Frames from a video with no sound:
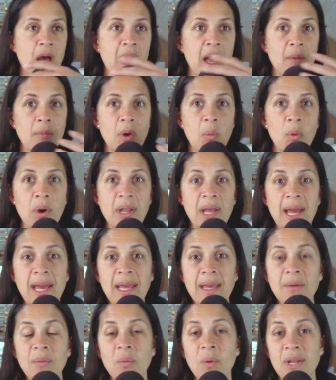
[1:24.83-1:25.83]
Um, what
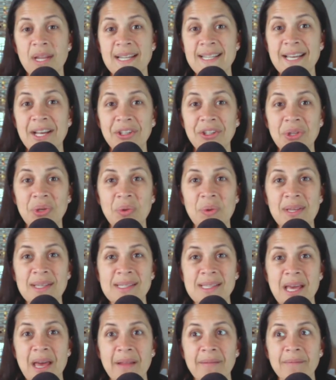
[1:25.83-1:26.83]
I want to tell you
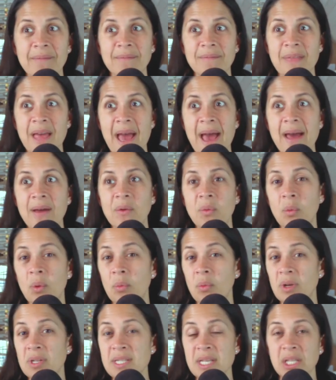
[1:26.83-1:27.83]
is that that
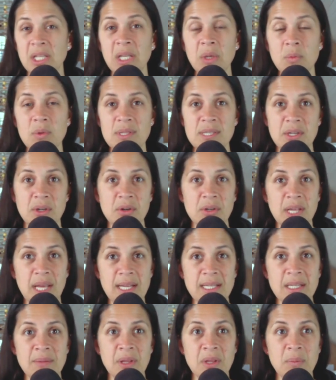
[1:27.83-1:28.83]
when we're dealing with zero to
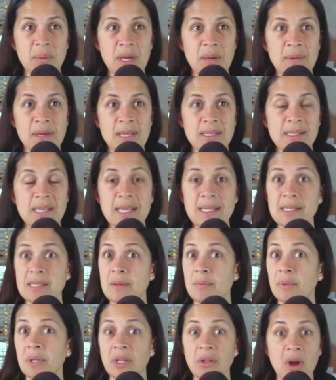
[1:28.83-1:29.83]
eighteen month babies is
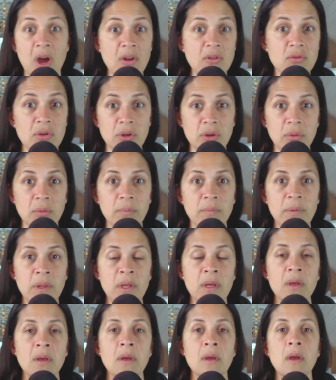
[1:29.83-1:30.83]
simply not true.
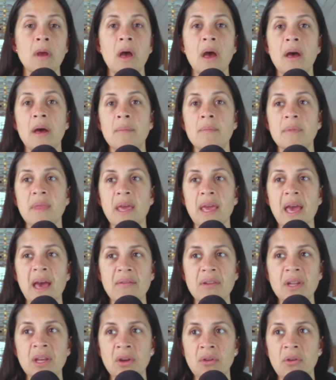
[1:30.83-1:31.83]
Um, they
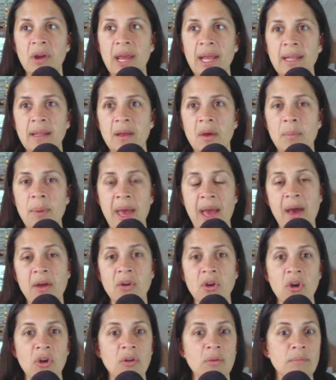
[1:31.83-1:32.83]
haven't ingrained a
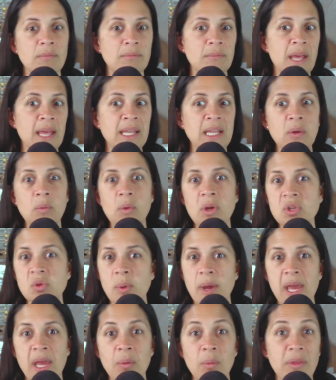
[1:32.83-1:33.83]
pattern any which
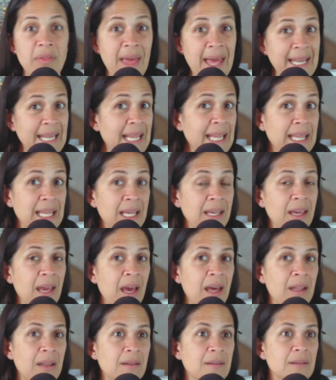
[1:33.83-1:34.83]
way with anything
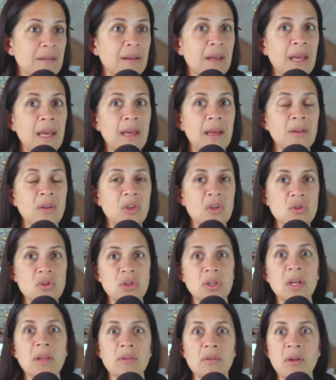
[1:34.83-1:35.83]
yet, and
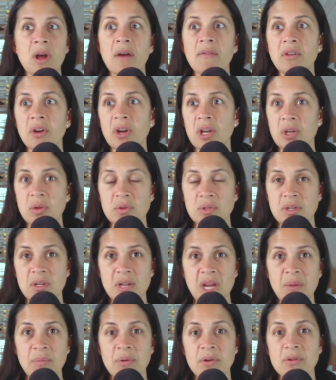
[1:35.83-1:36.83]
usually they're not very used to
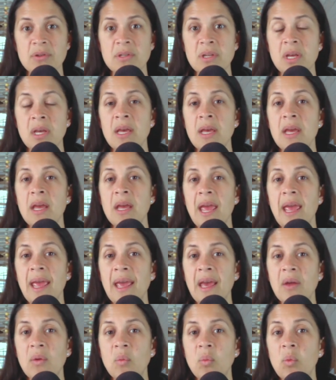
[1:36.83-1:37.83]
diapers.
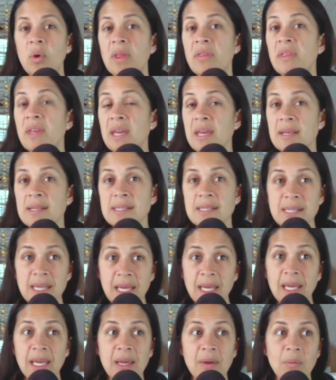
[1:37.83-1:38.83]
And with E
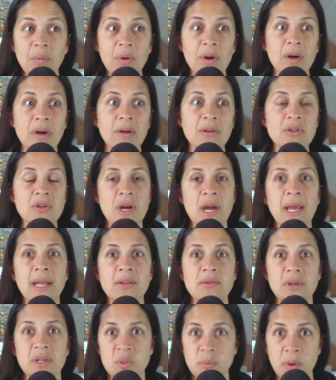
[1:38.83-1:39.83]
C, we're
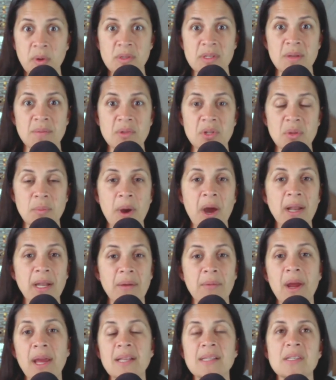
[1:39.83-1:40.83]
trying to expose them to the
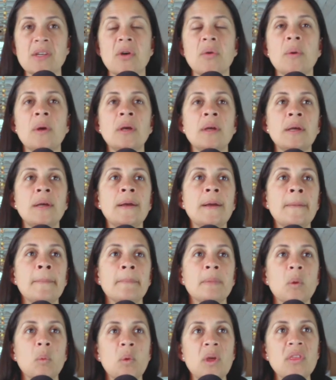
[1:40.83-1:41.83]
potty, right? So
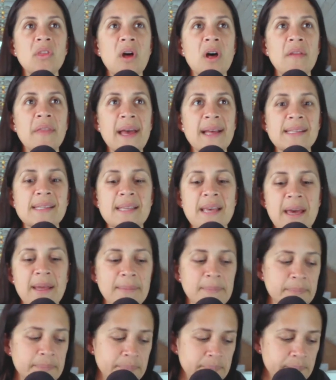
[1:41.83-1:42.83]
with all that
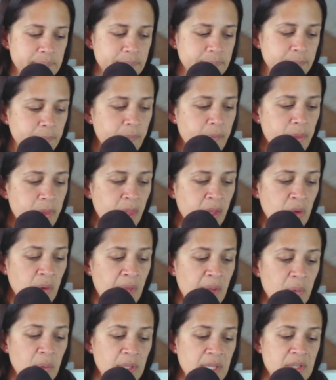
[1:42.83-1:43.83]
said, you
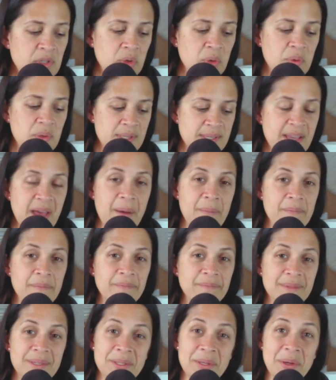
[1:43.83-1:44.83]
can't really screw this up.
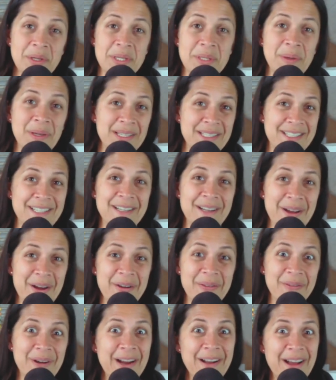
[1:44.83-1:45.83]
So I just wanted you to
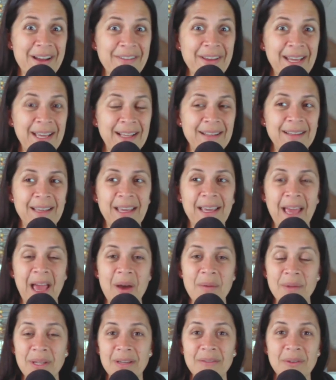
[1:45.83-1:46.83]
know right offhand, like
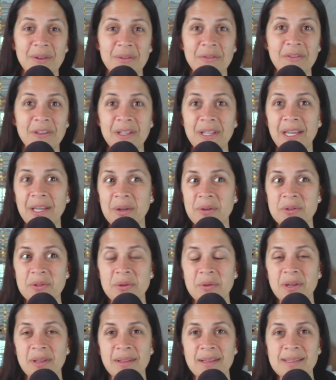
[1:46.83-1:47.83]
how many of you feel like you're
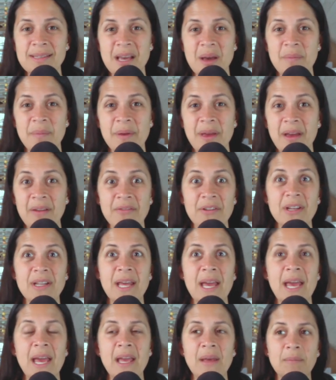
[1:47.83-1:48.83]
screwing this up every
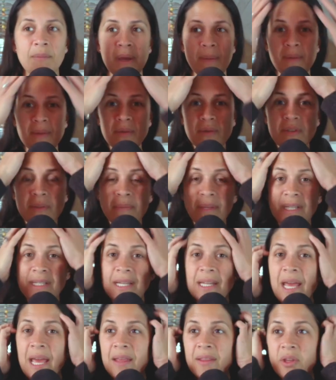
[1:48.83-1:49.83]
day? Maybe there's something
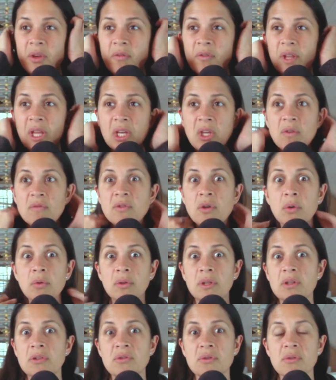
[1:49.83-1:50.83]
today that you feel like you've
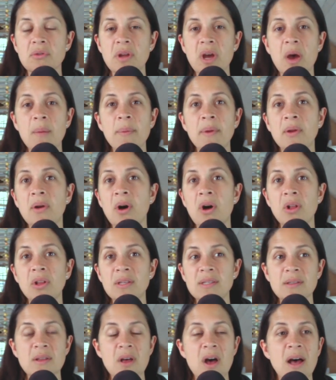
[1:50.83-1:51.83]
totally screwed up and
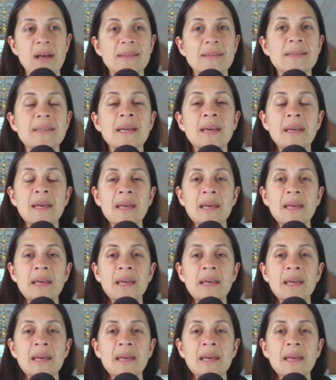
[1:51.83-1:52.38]
all is lost.